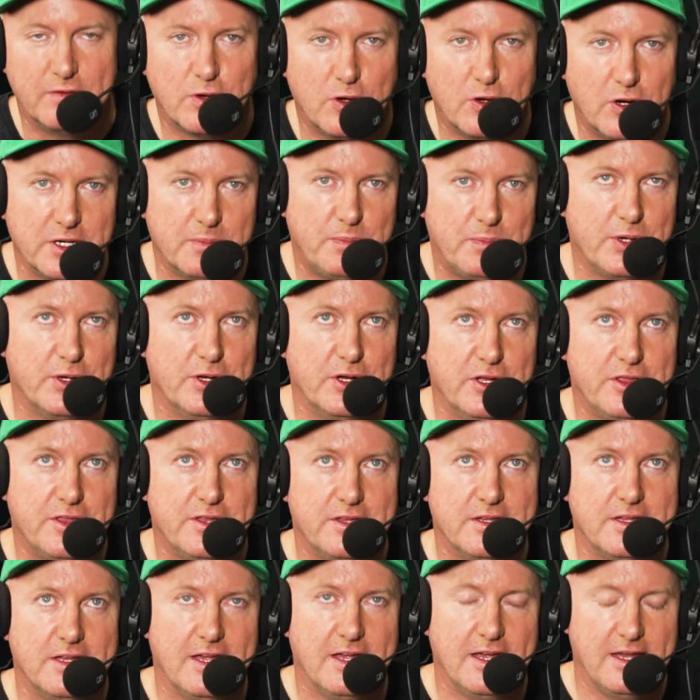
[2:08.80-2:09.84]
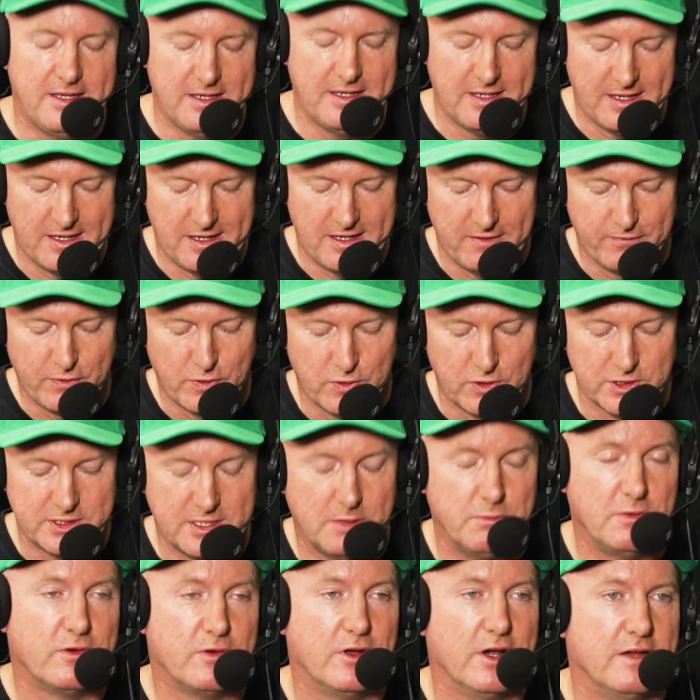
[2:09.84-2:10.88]
we've gone to Perth, and uh, of course,
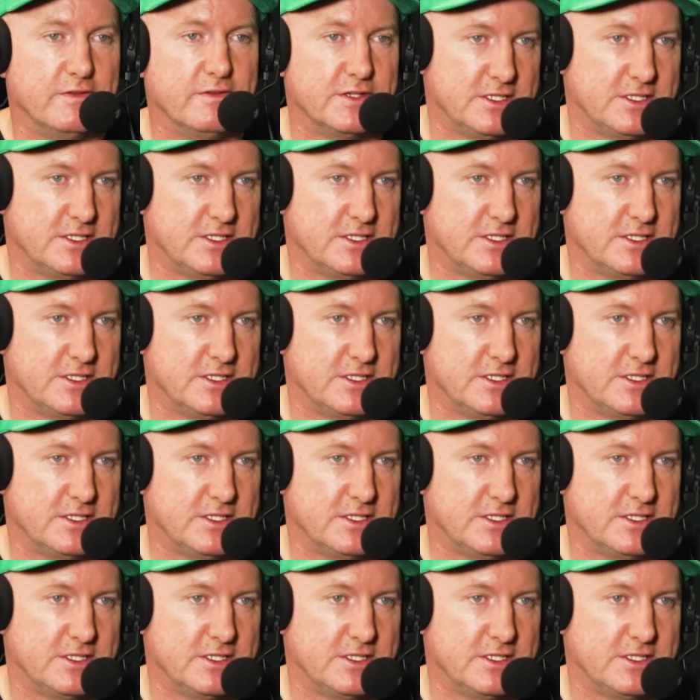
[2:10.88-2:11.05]
then we've gone